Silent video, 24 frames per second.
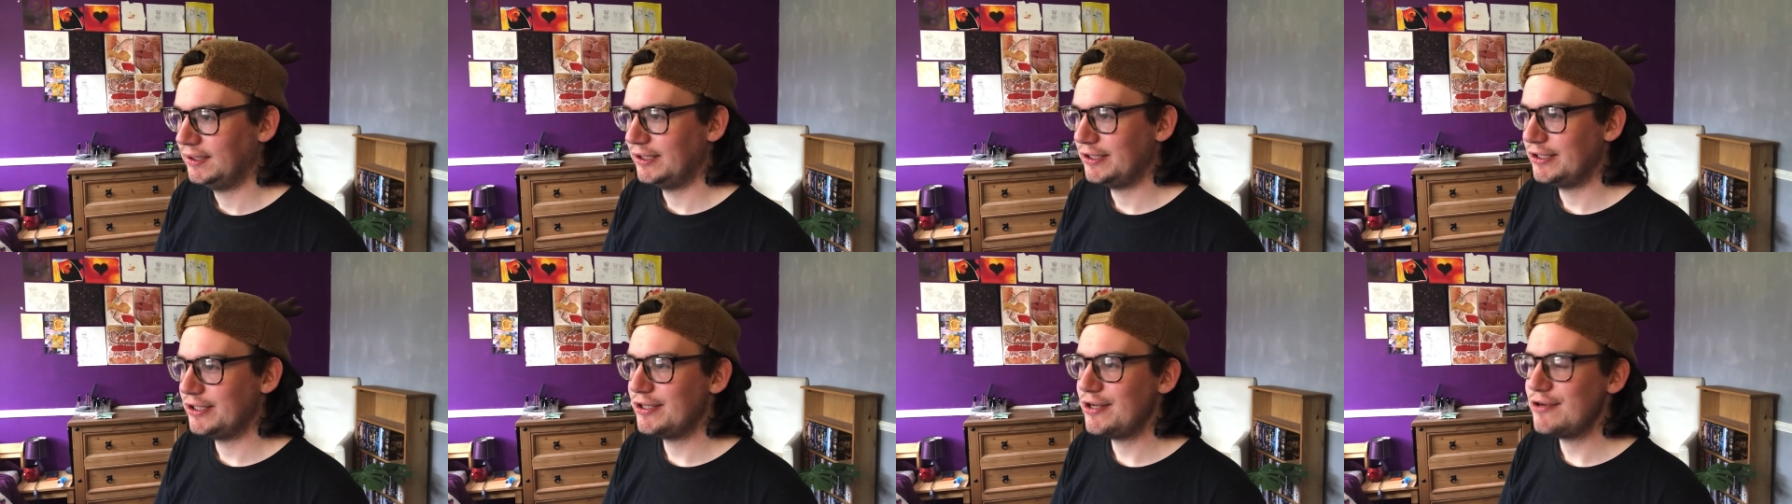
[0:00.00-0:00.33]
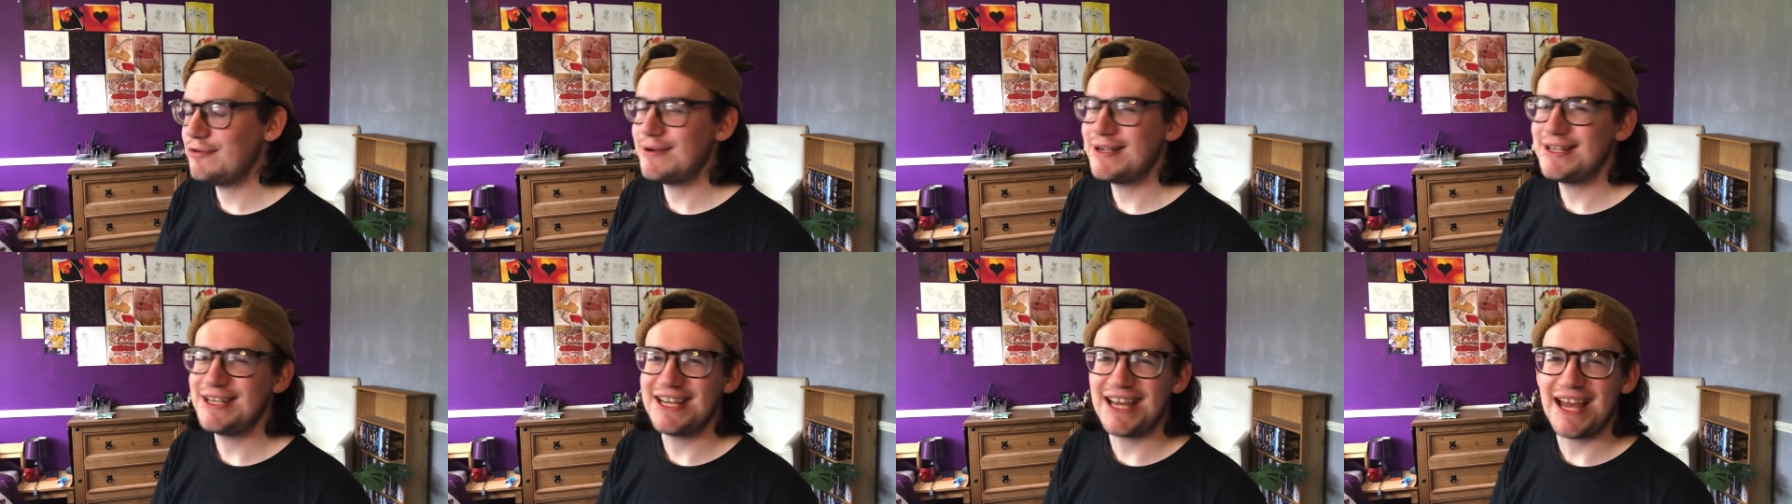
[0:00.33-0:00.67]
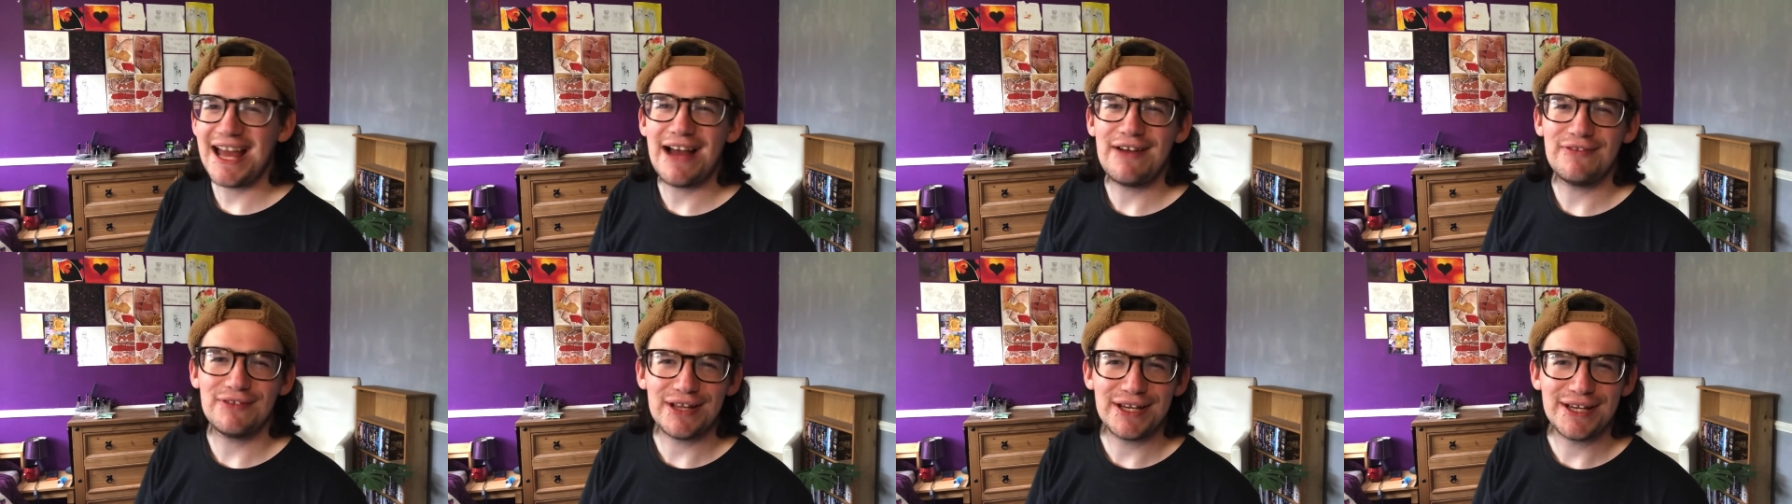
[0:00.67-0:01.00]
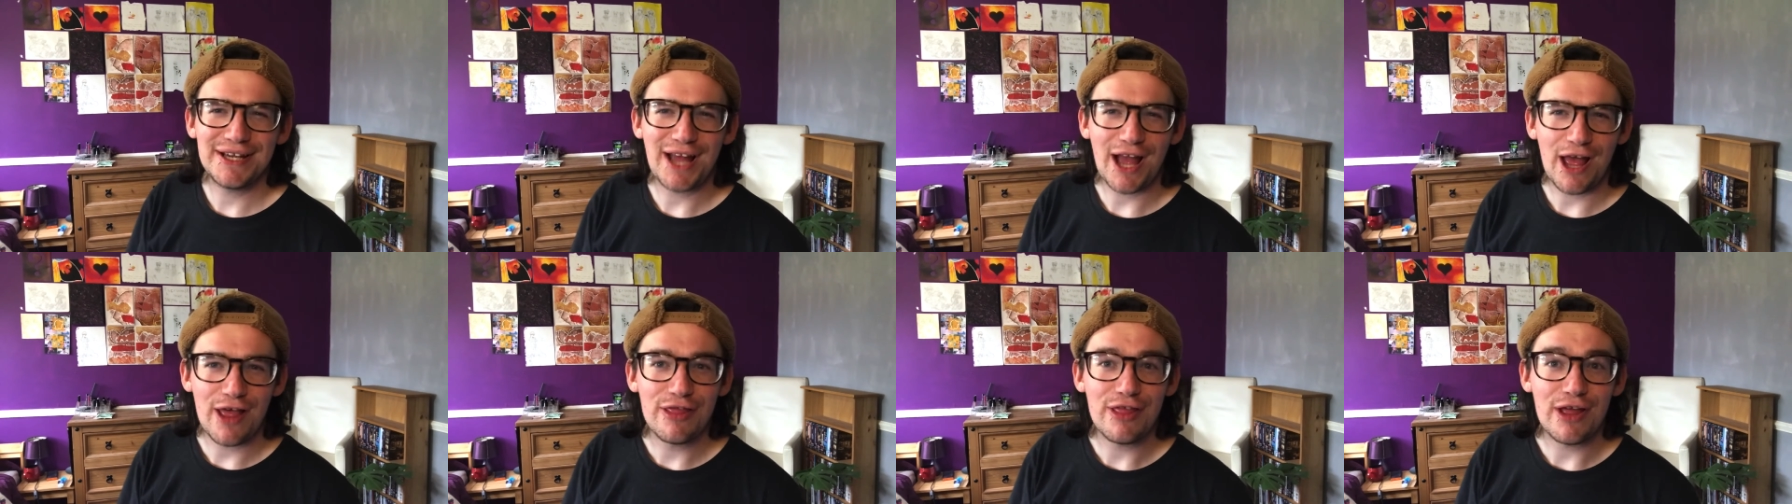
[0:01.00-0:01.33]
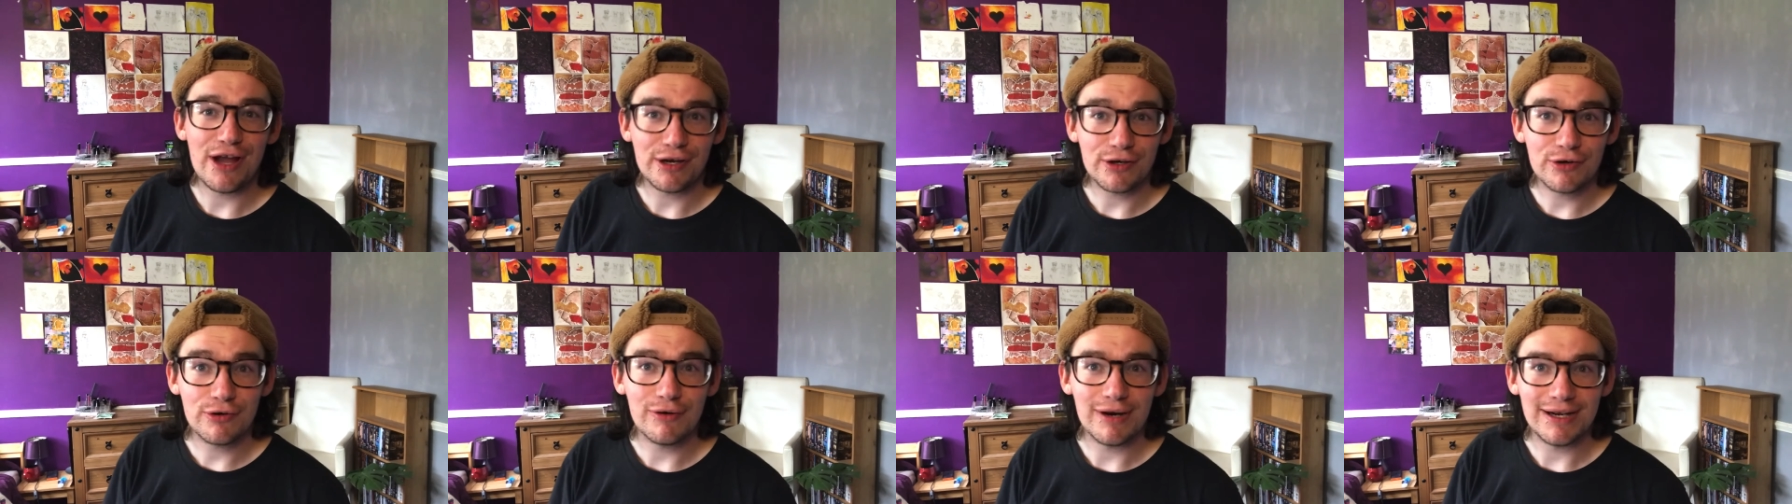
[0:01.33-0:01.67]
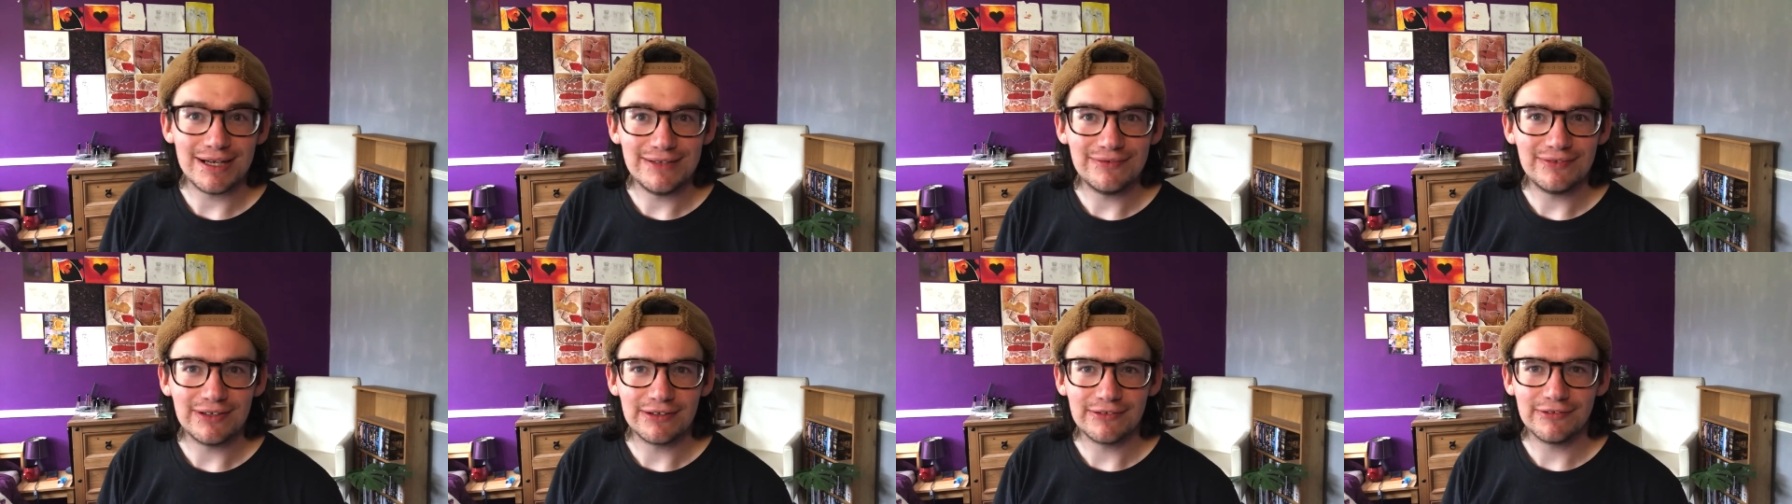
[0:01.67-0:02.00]
you know when you have like that
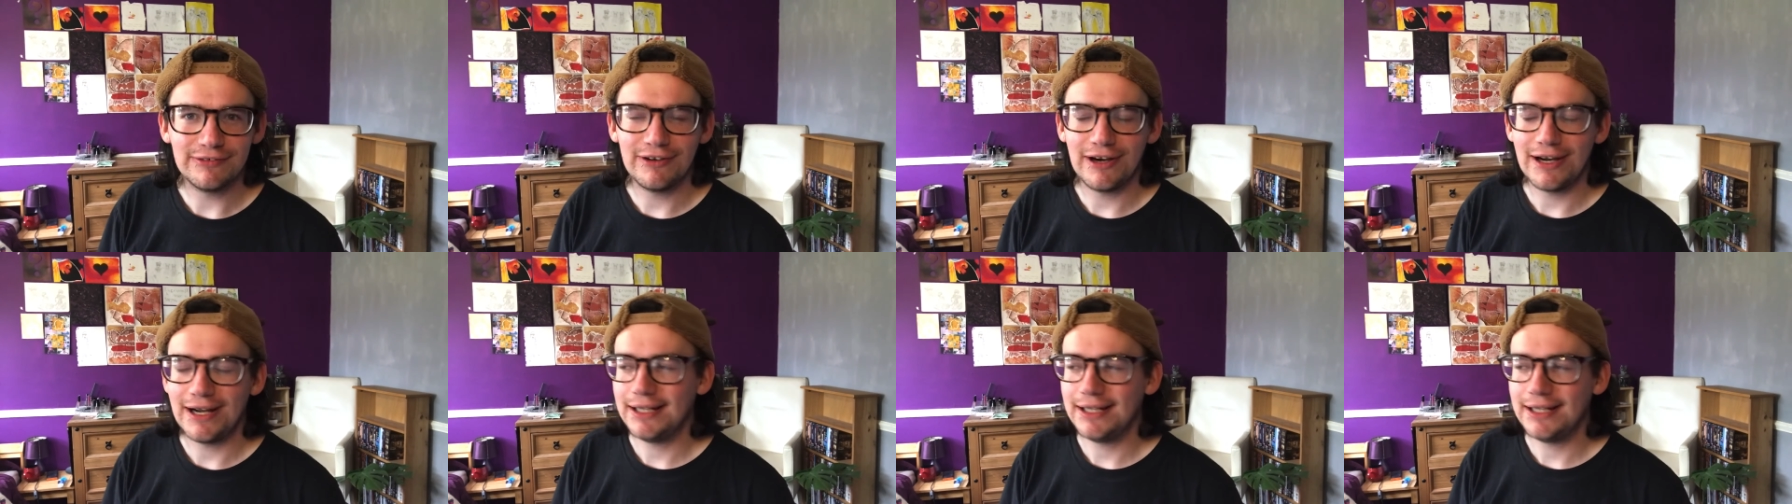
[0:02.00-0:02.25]
craving for a